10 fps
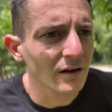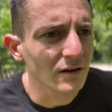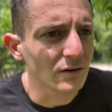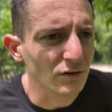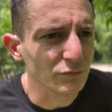
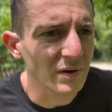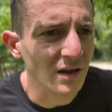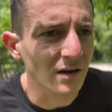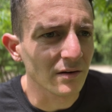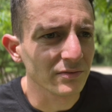you know,
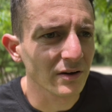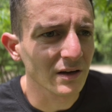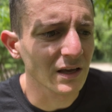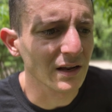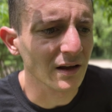speaking of
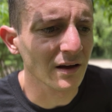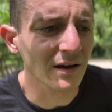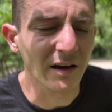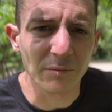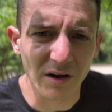getting
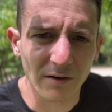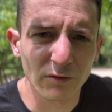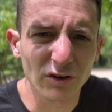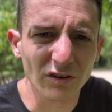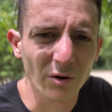out of my
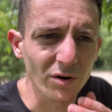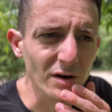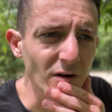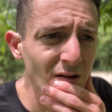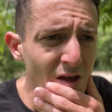comfort zone
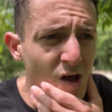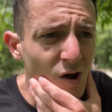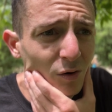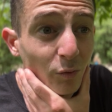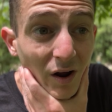and
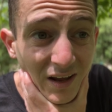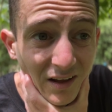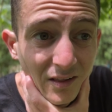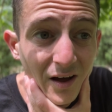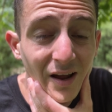running a
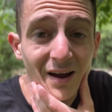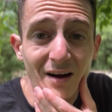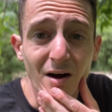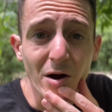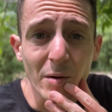lot,
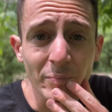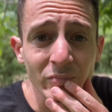um,